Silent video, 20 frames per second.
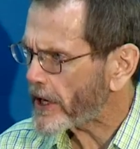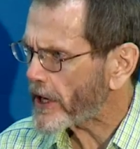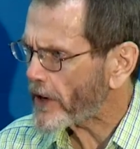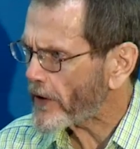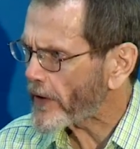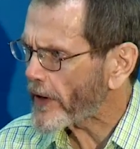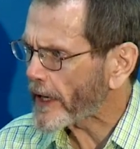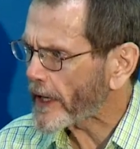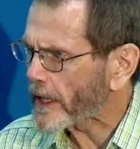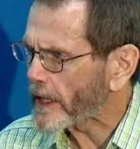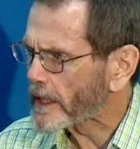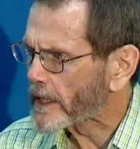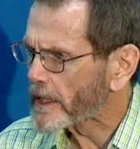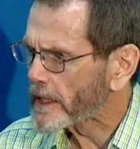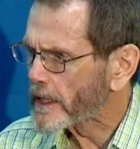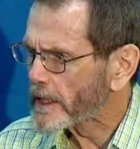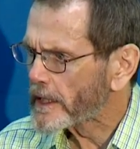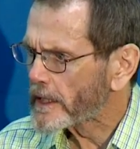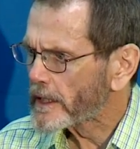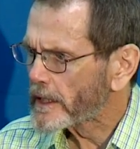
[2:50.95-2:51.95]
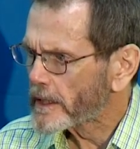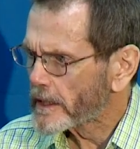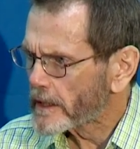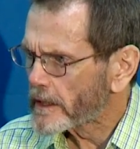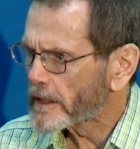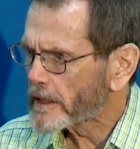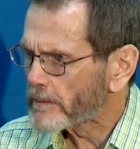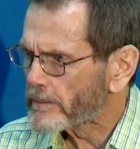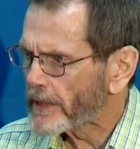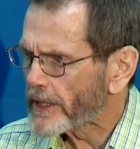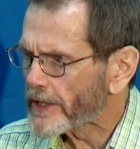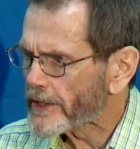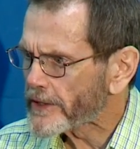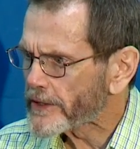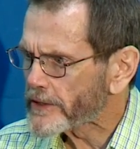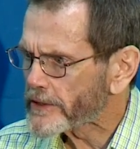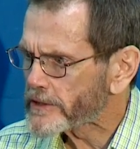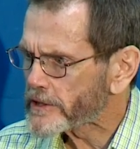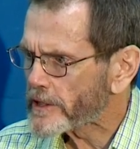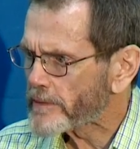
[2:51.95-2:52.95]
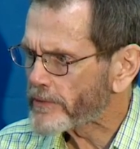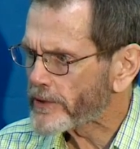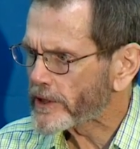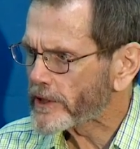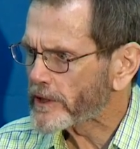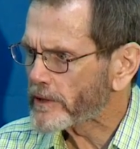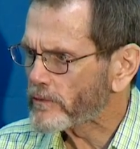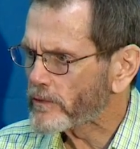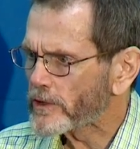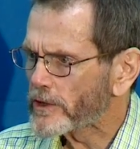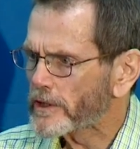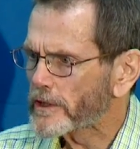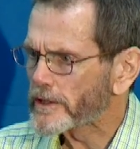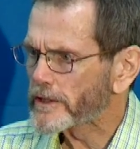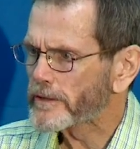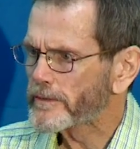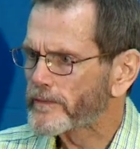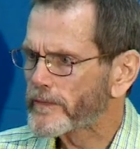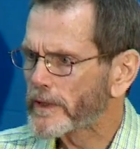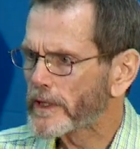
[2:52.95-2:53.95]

caring about something in the world.